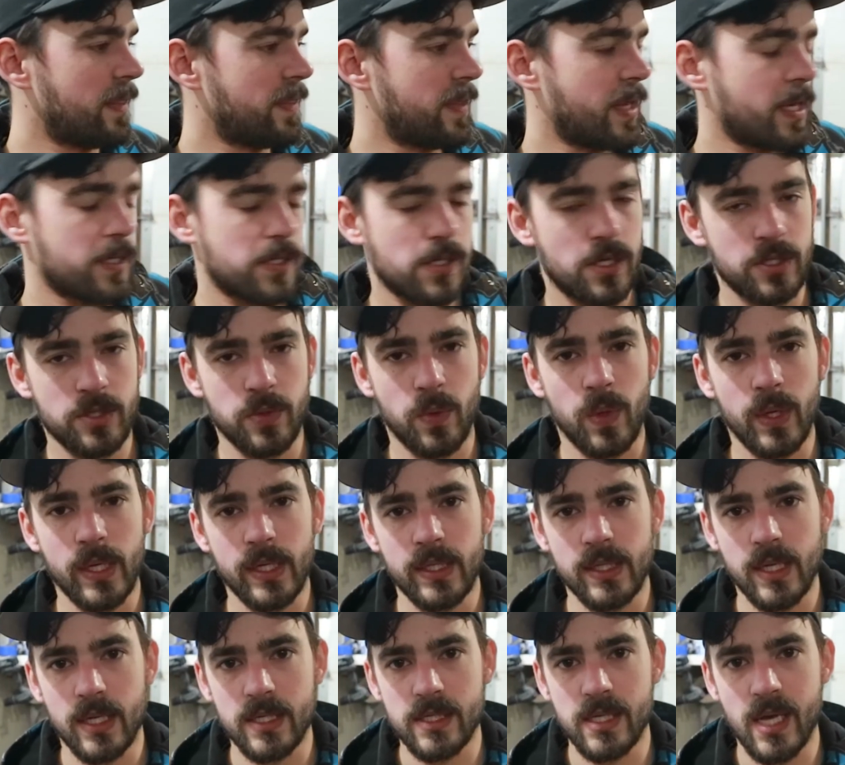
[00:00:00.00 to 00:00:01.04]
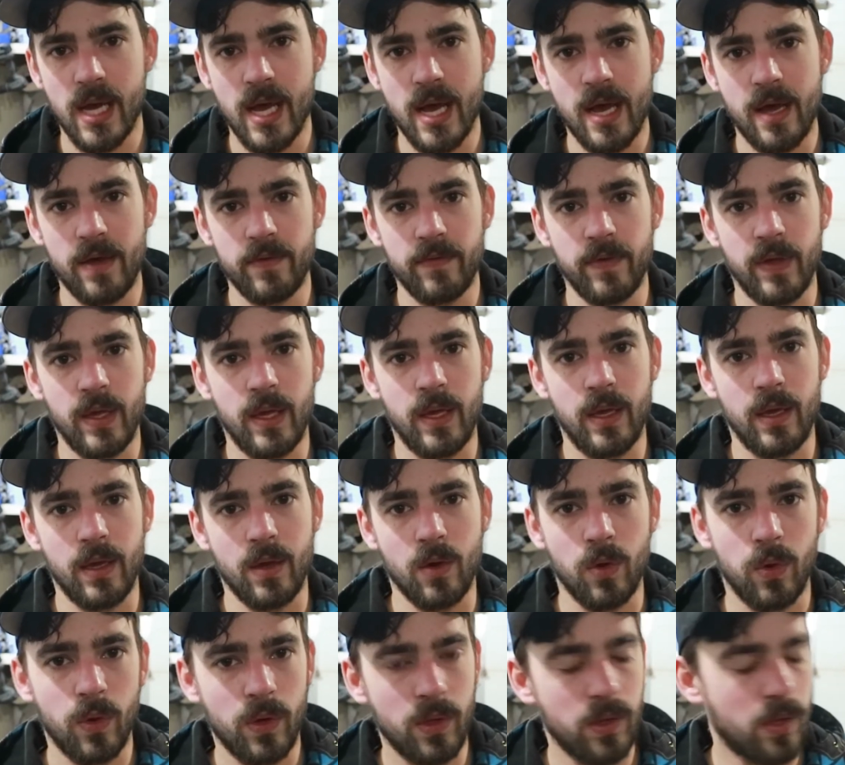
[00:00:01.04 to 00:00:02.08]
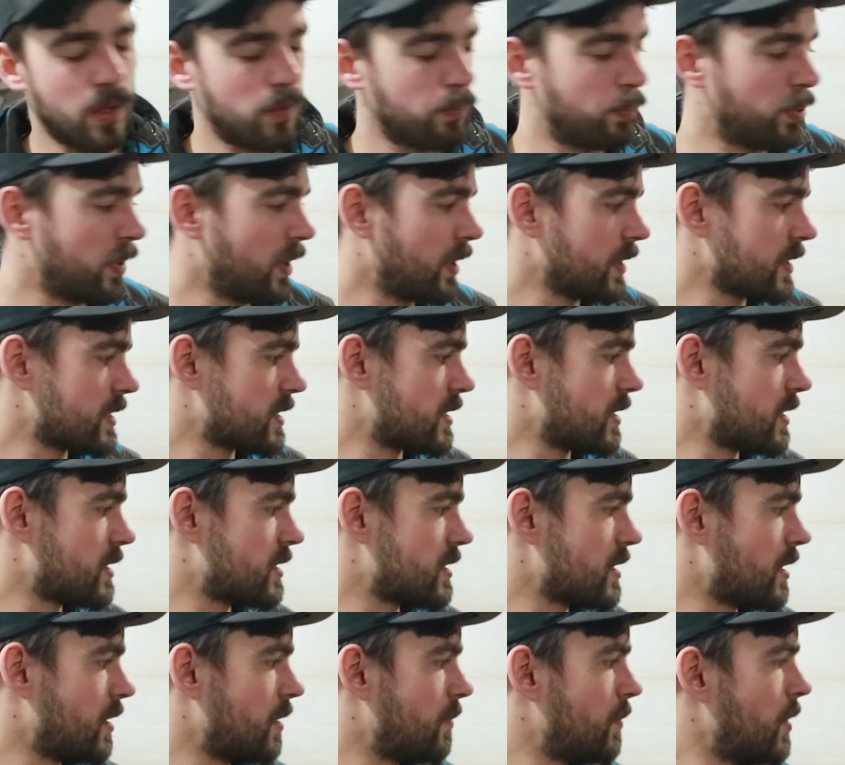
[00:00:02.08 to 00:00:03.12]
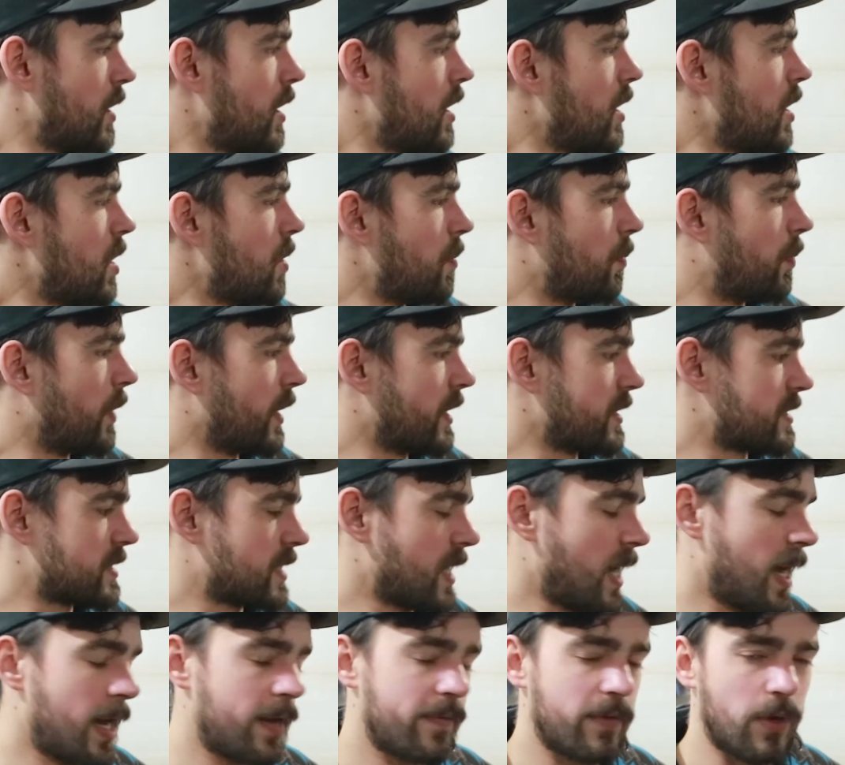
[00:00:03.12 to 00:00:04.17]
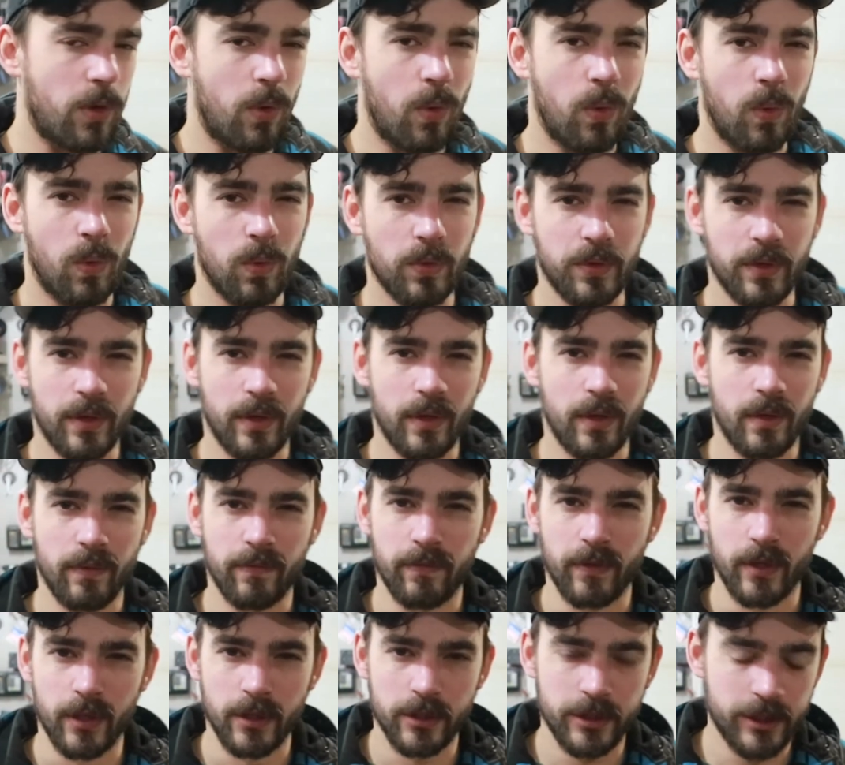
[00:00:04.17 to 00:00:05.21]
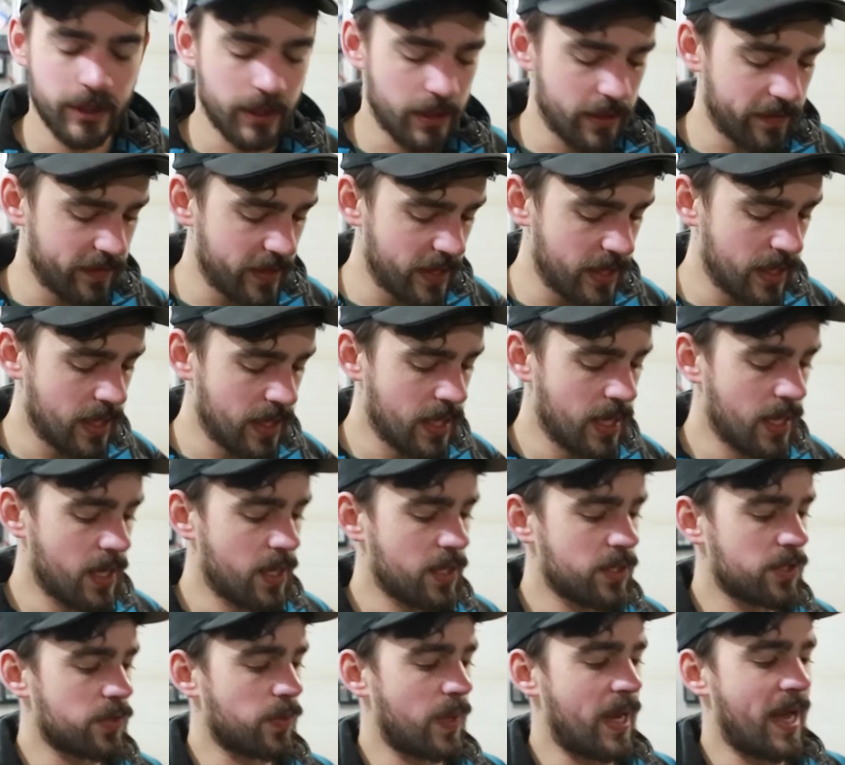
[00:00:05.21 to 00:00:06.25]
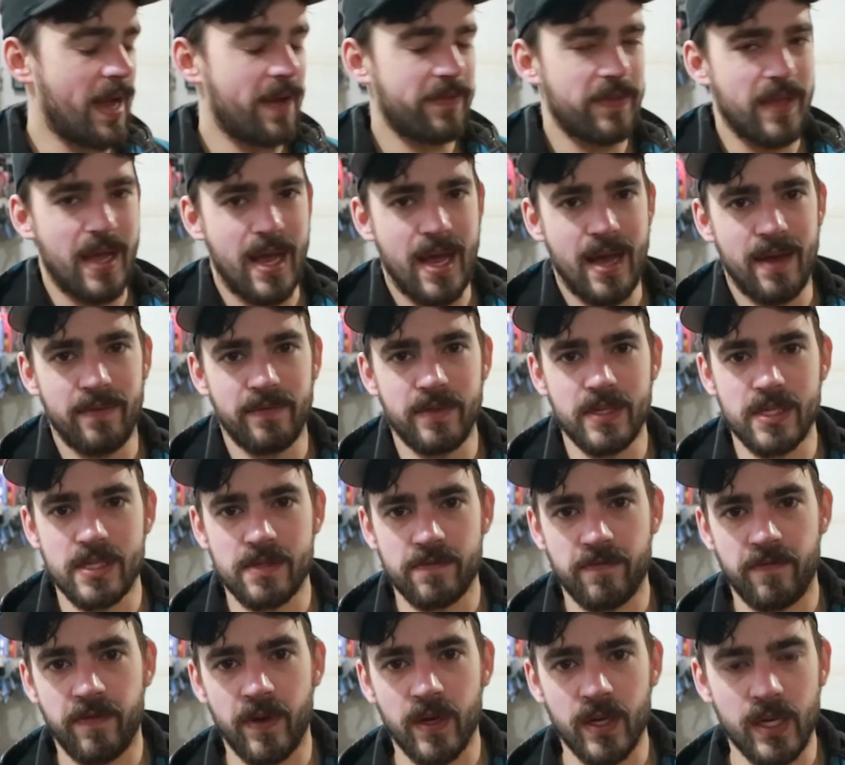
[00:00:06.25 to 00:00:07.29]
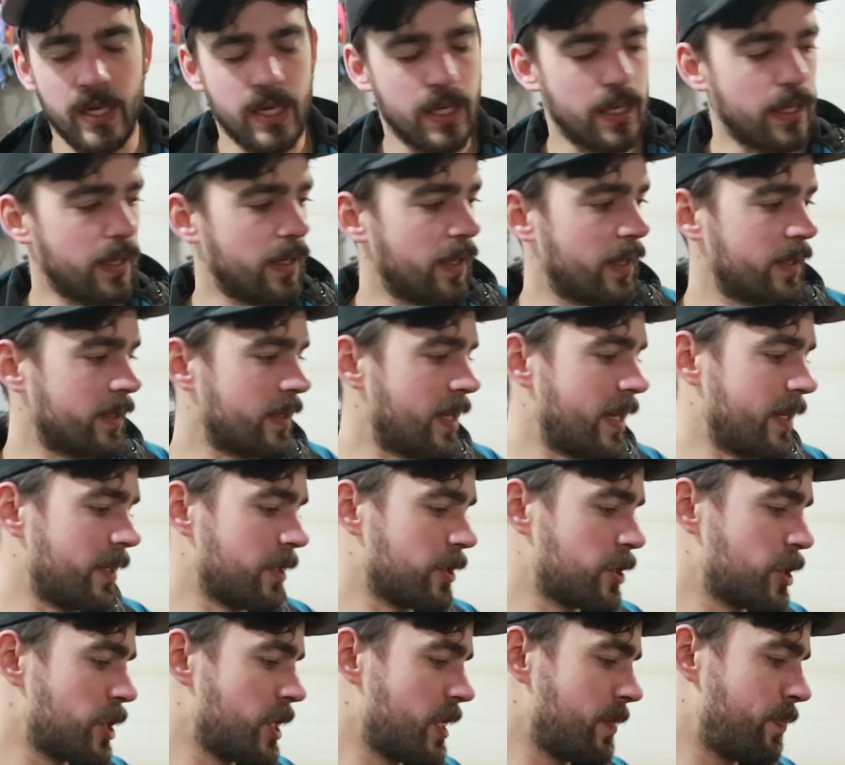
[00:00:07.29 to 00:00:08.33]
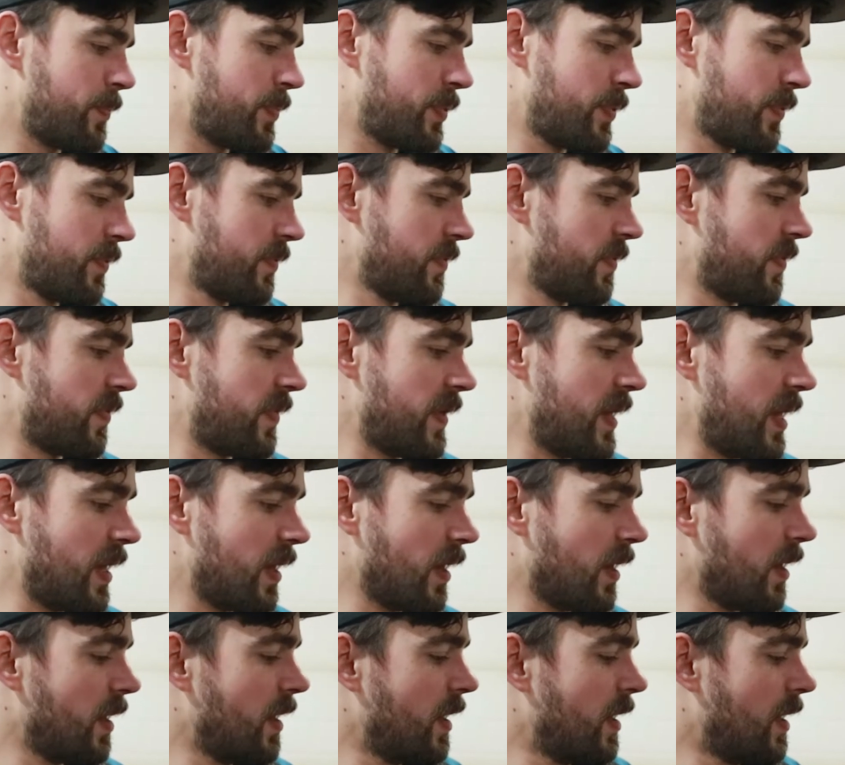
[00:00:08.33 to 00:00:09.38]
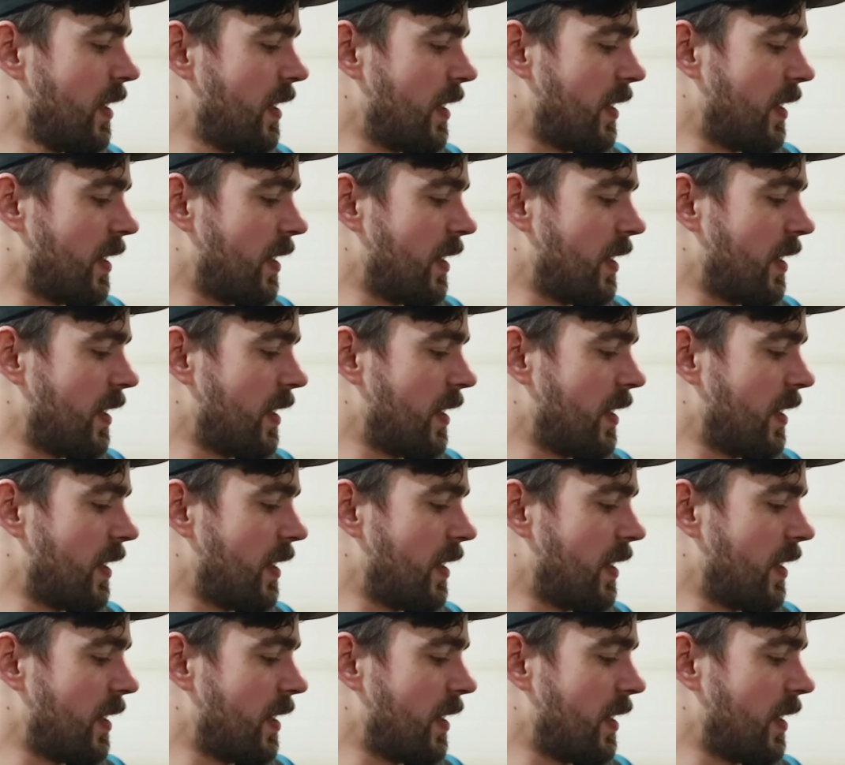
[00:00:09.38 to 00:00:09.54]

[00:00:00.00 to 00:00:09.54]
The SR20 does have a coil on plug system, but it's kind of an older version of it. So we have to have this funky igniter chip thing.